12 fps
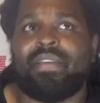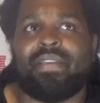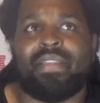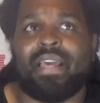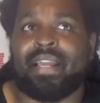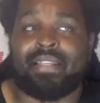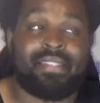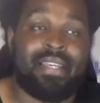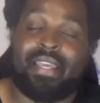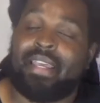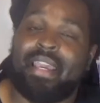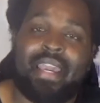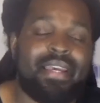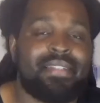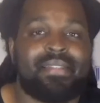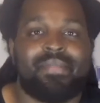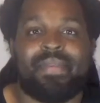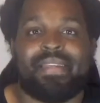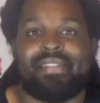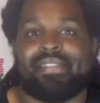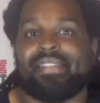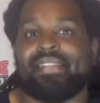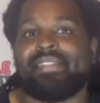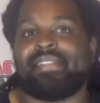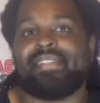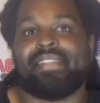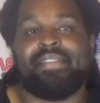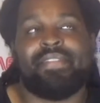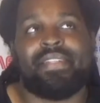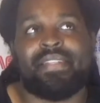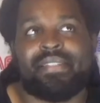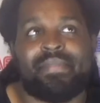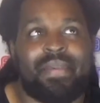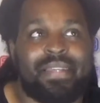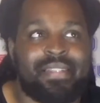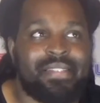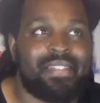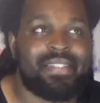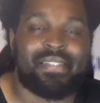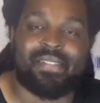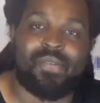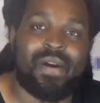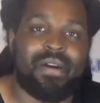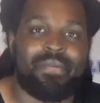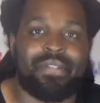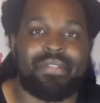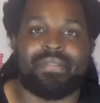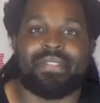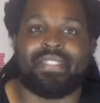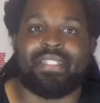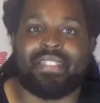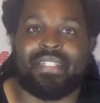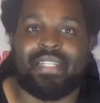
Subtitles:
like I said, it has to make sense. If it doesn't make sense, then why are we doing it?